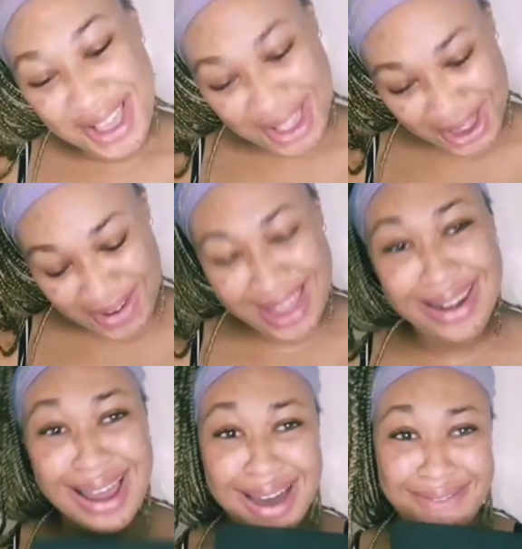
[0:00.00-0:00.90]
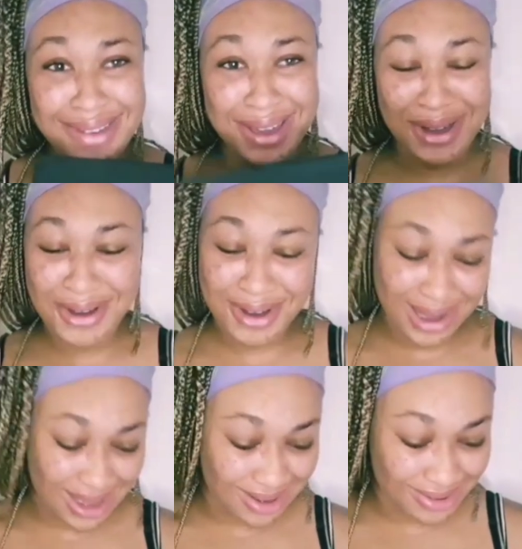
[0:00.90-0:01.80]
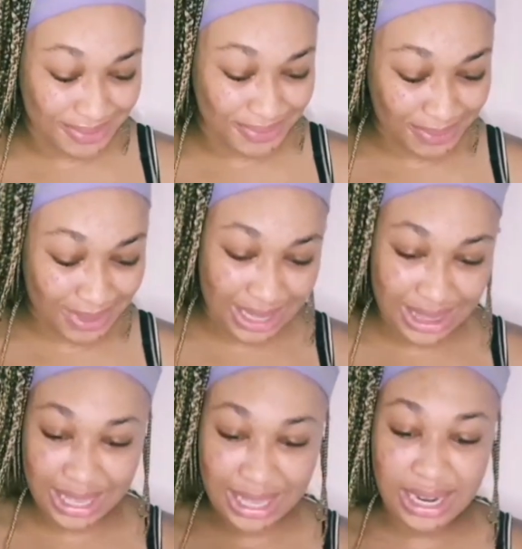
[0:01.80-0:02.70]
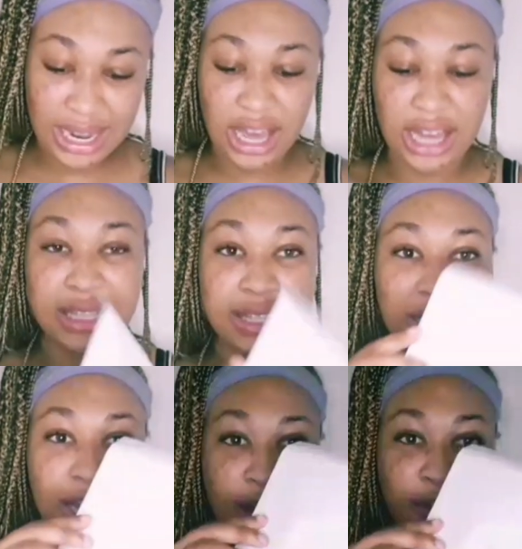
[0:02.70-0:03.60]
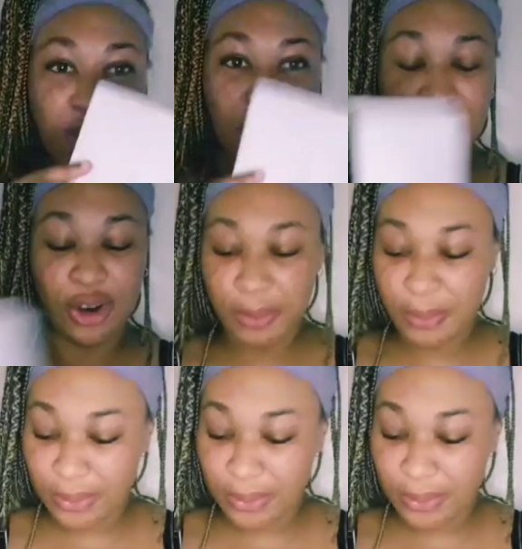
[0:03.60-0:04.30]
Yo, I love it. Aw. And then I got this little envelope